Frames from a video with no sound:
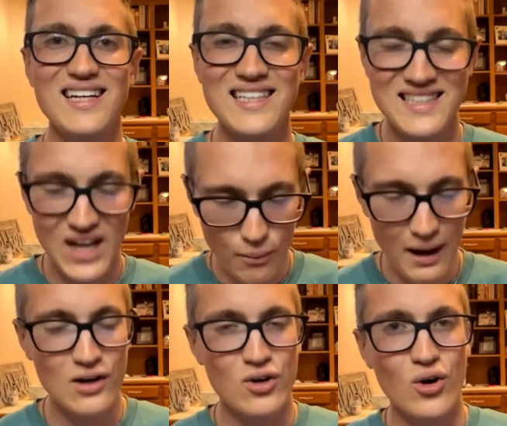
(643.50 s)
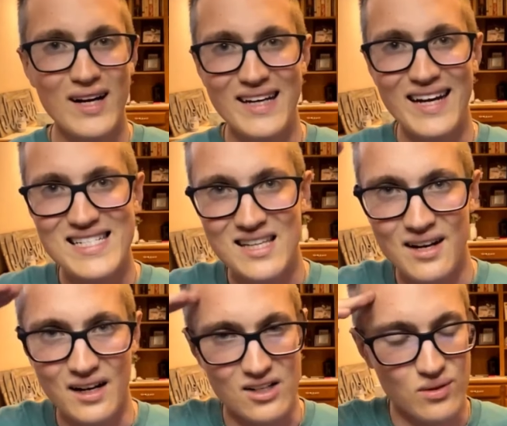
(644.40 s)
go Matt Rhule, and see you in the
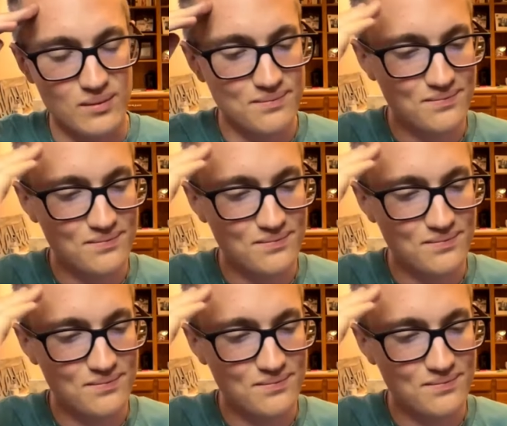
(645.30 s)
next one.